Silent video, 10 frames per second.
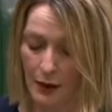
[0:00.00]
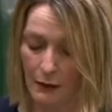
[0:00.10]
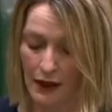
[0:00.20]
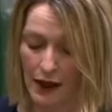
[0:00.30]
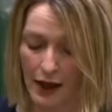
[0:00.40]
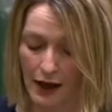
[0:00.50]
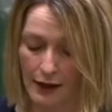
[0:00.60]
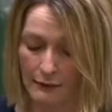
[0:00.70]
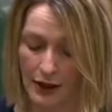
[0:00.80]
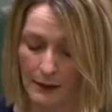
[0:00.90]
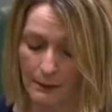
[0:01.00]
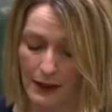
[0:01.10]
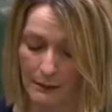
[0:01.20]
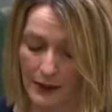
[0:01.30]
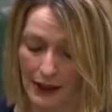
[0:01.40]
while higher rate
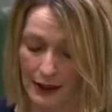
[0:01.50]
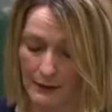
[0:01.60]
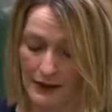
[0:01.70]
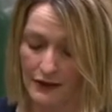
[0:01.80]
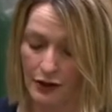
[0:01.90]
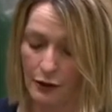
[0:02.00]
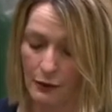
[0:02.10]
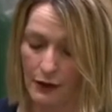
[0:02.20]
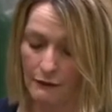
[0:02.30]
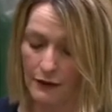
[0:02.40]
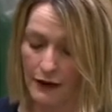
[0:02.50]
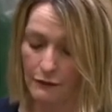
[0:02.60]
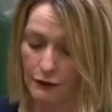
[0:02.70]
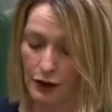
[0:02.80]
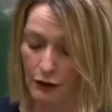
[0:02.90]
PIP claimants can qualify
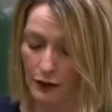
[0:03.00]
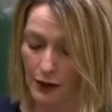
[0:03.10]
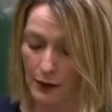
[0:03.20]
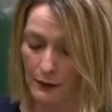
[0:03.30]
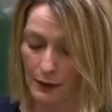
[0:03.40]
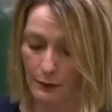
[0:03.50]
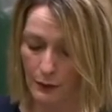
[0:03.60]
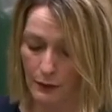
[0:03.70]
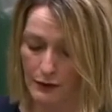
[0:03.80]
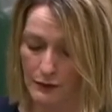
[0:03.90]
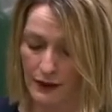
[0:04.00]
for an ongoing award